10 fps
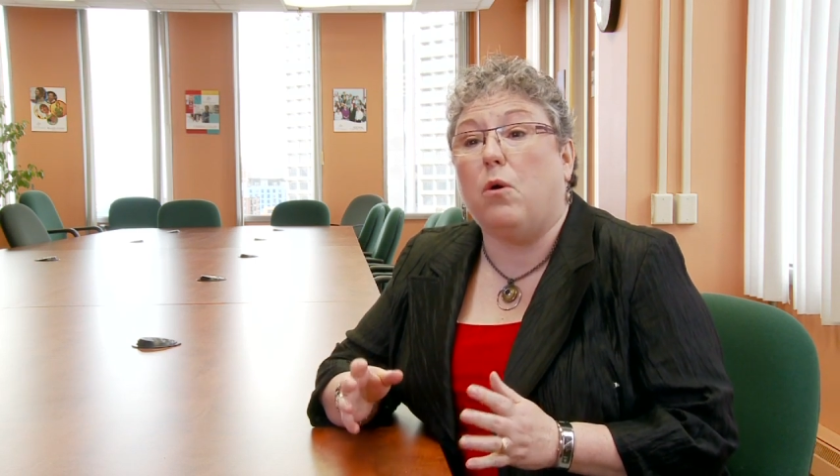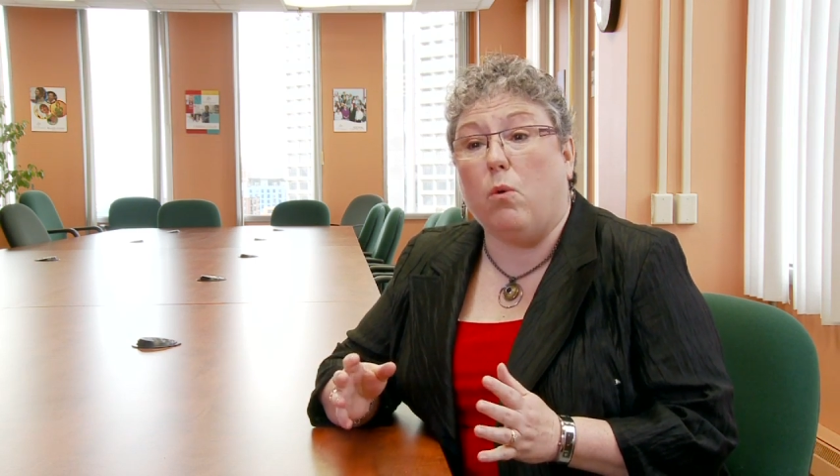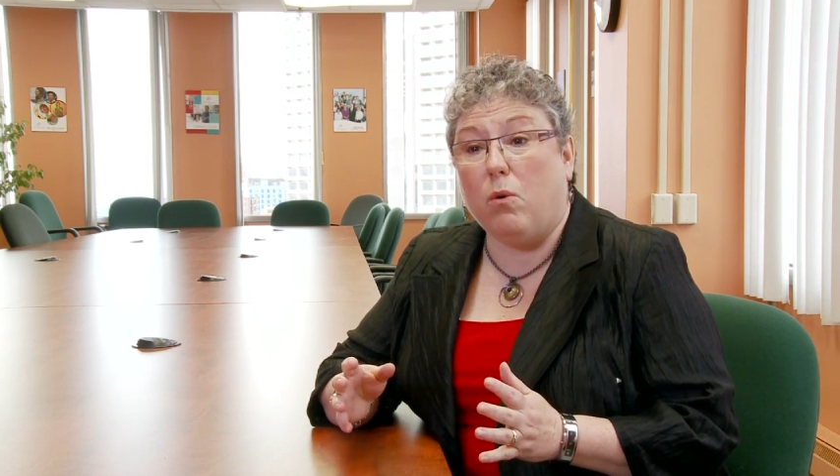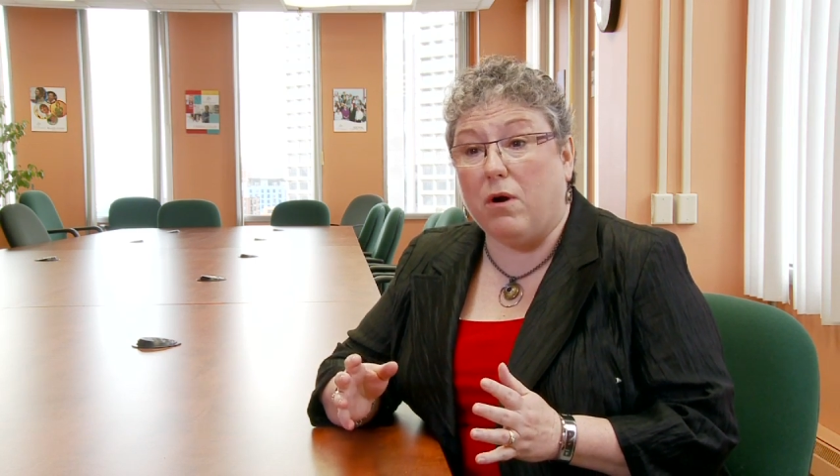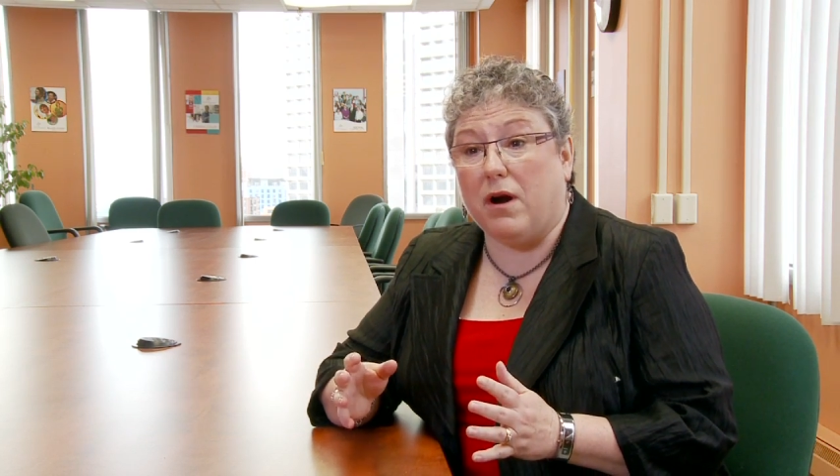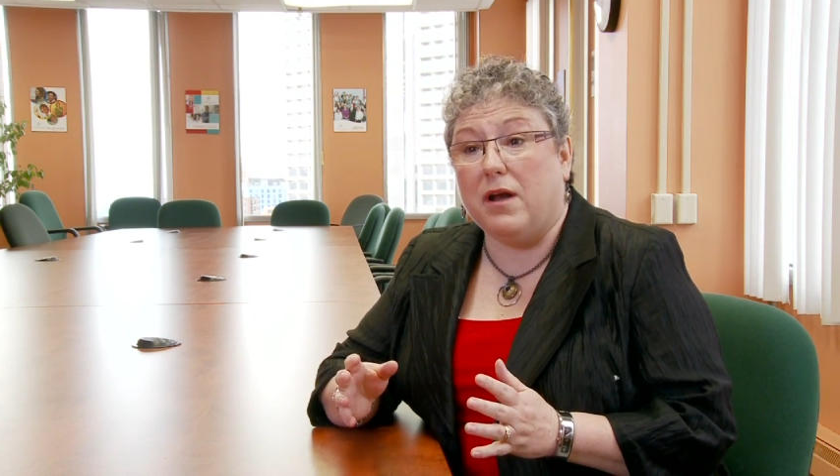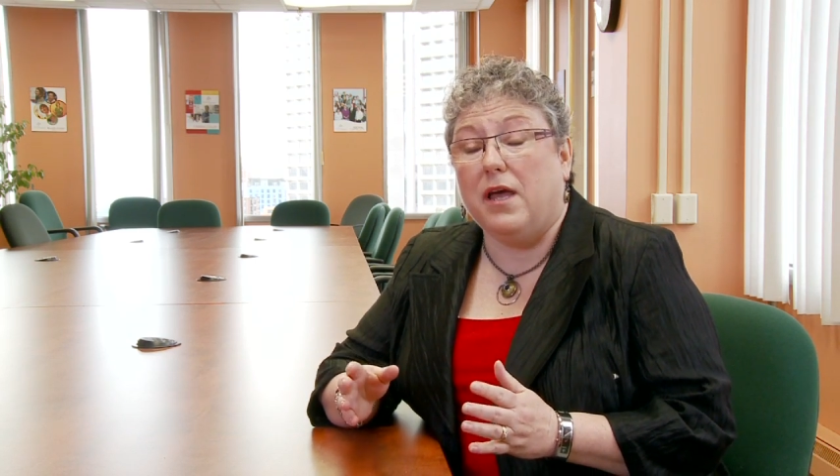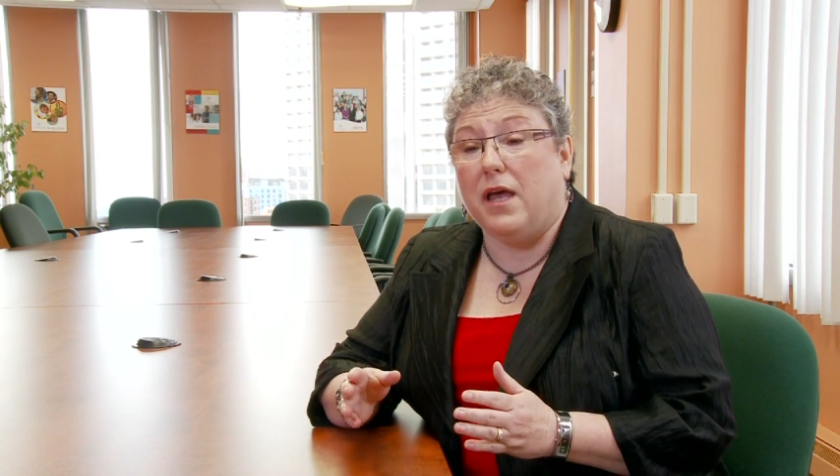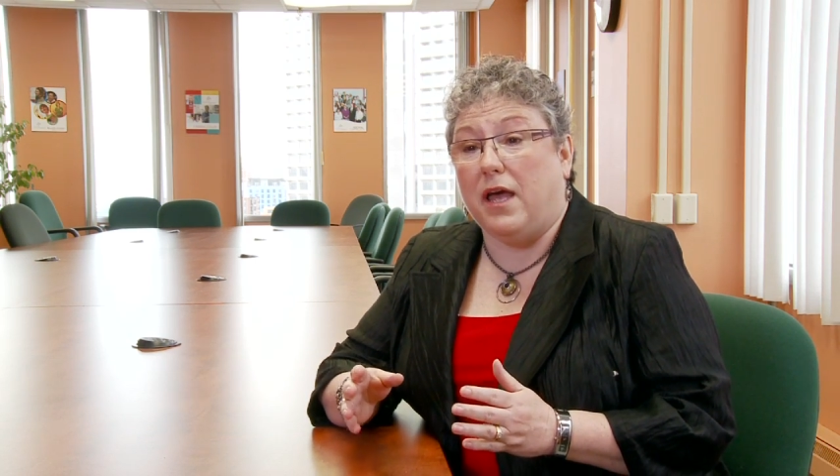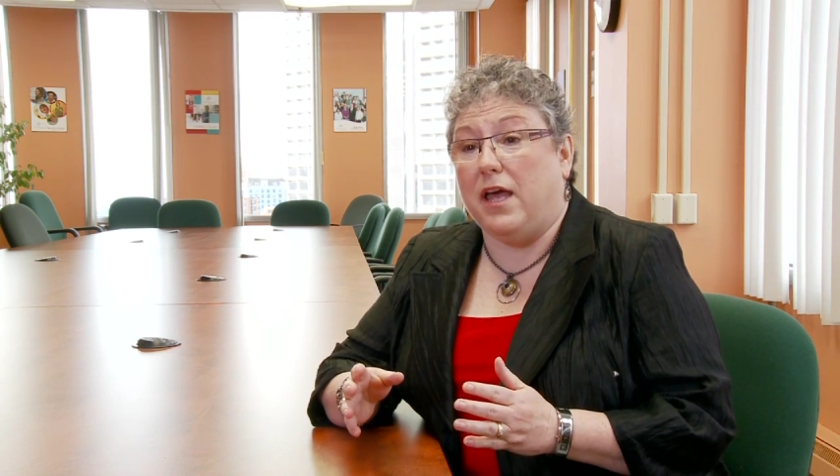Or
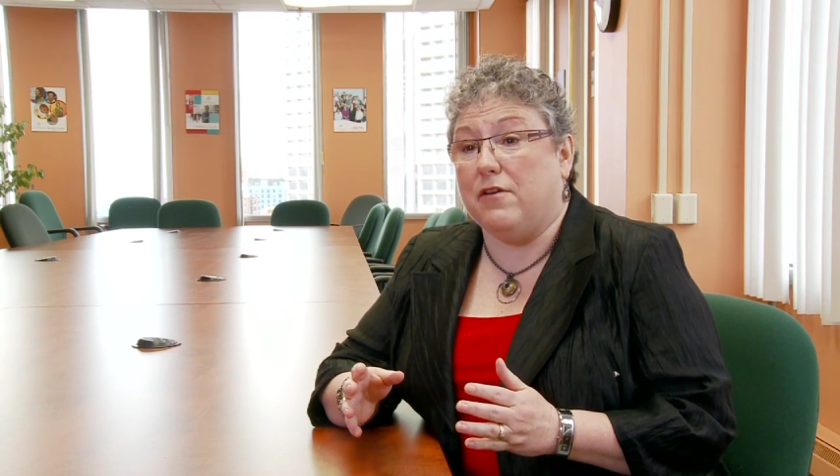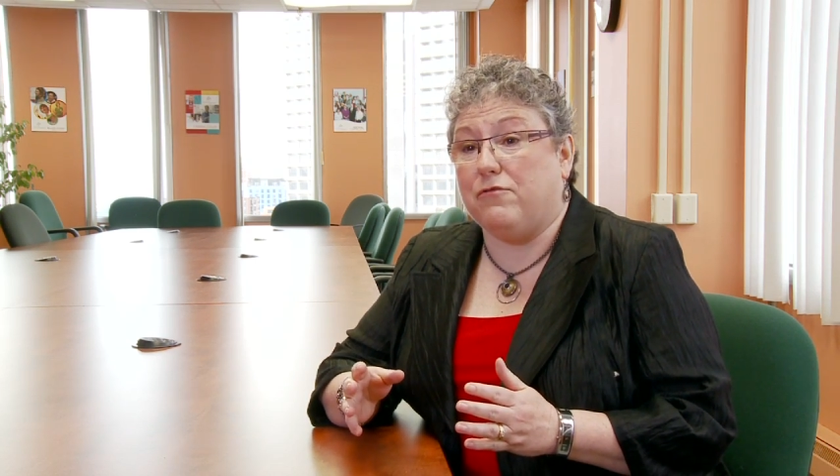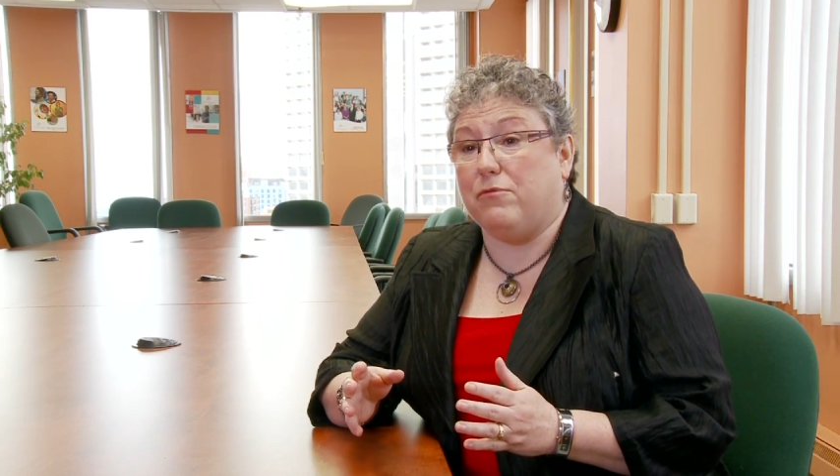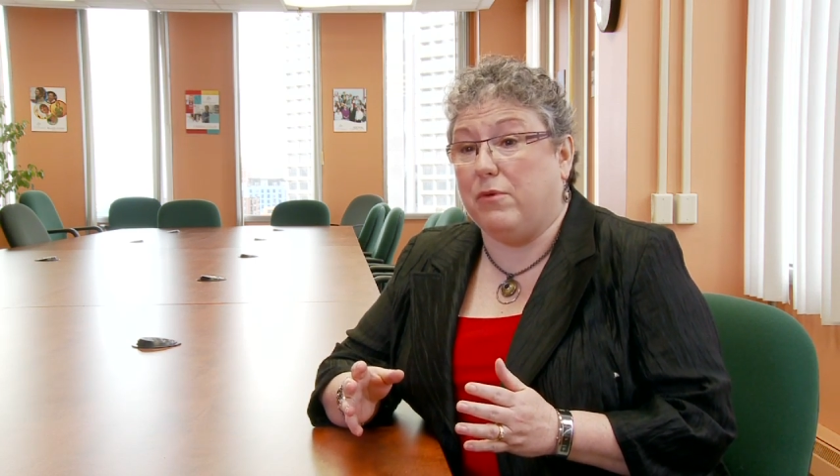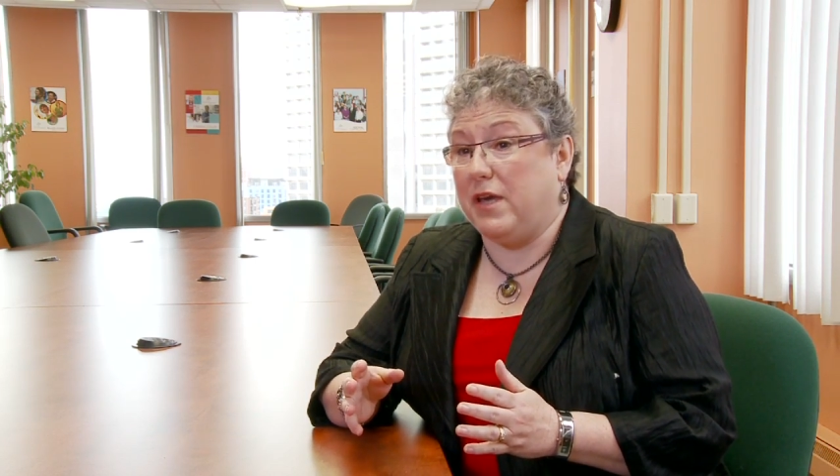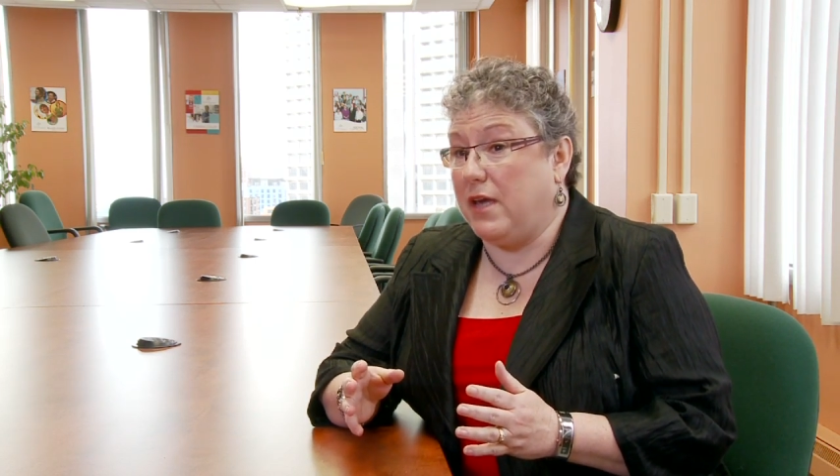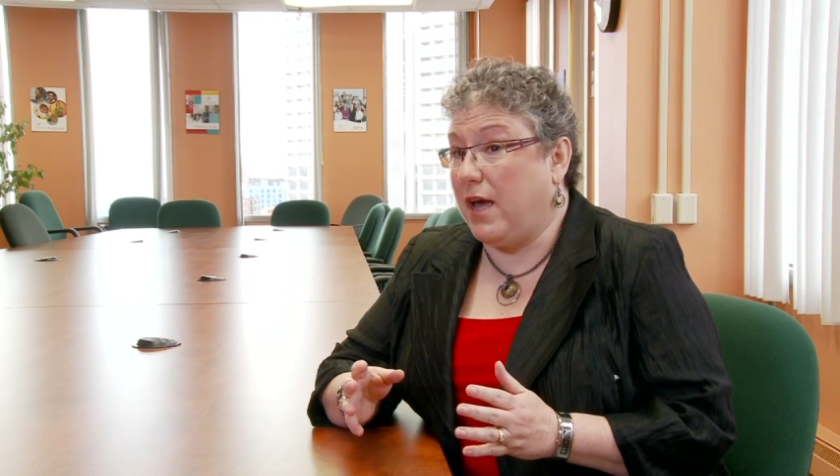if we